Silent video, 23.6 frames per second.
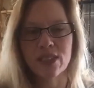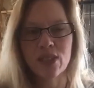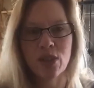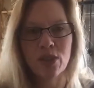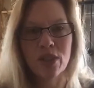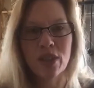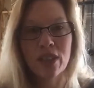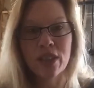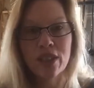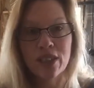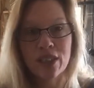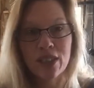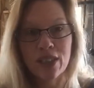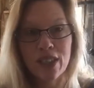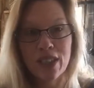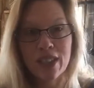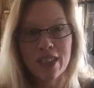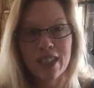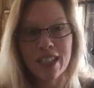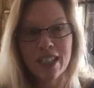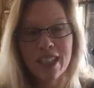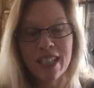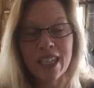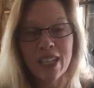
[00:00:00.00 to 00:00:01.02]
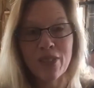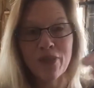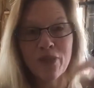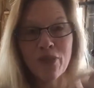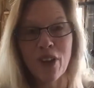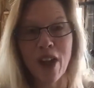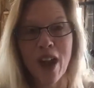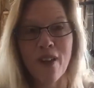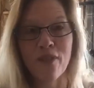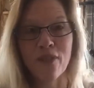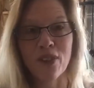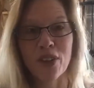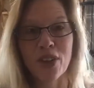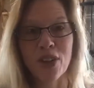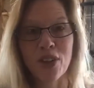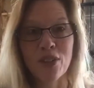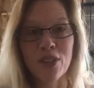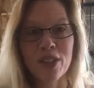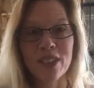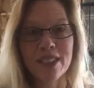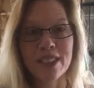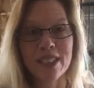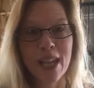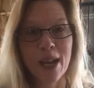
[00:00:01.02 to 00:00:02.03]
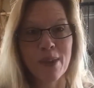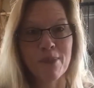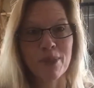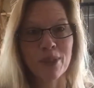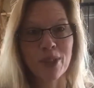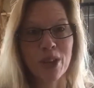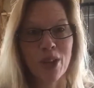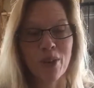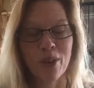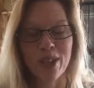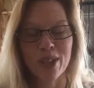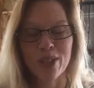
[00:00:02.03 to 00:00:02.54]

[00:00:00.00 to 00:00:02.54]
So the link for Evernote is down below.